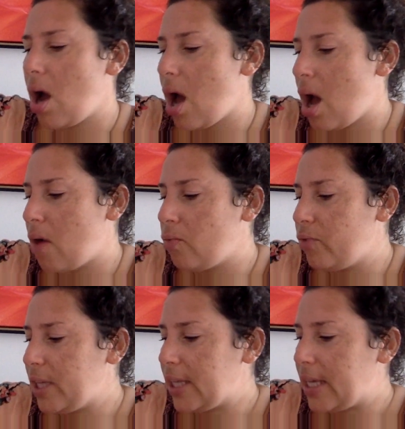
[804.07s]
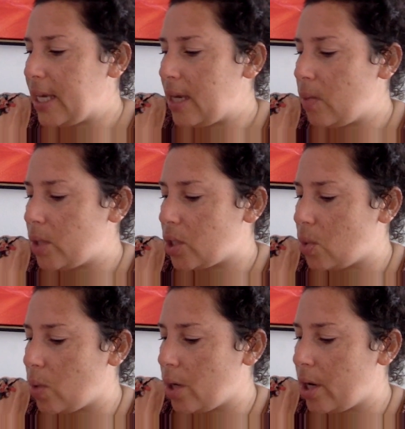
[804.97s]
really, what's
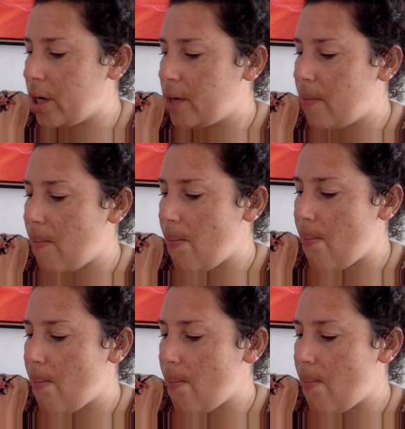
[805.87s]
the word?